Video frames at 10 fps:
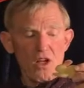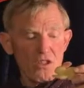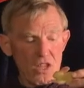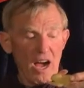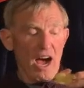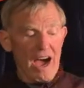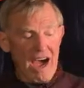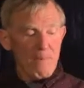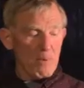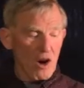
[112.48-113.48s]
to
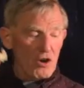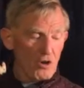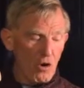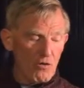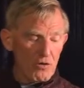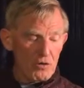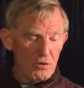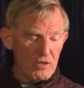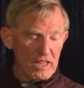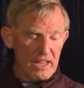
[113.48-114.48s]
hop on over
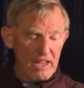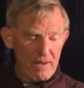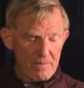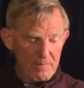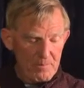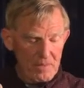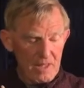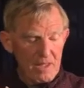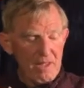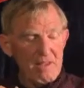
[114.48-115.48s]
to the
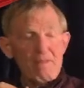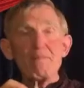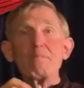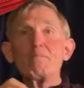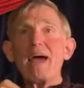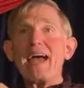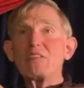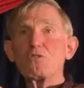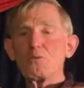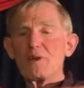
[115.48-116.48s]

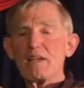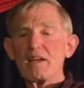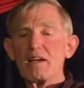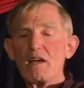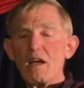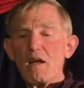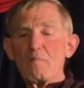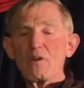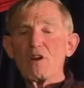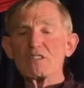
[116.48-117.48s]
pantry,
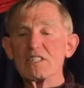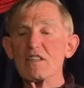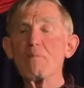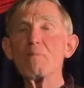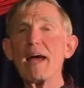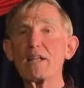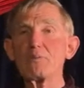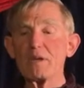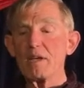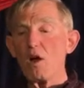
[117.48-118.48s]
because in the
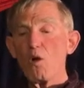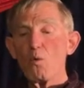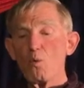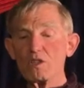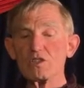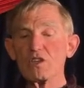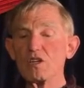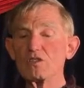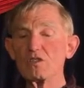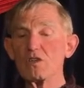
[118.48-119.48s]
pantry was
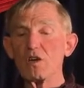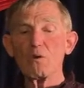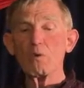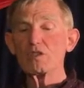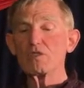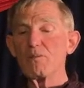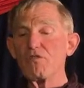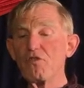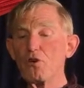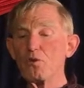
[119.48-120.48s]
some
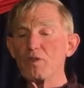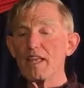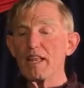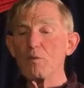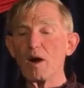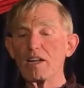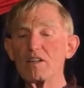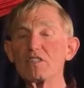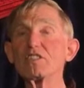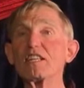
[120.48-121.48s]
food that he wanted
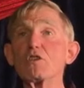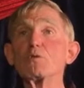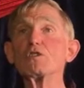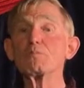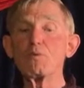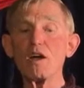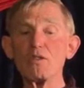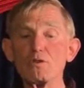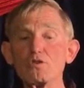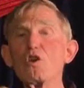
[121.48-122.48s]
to send to his
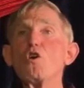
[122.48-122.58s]
brothers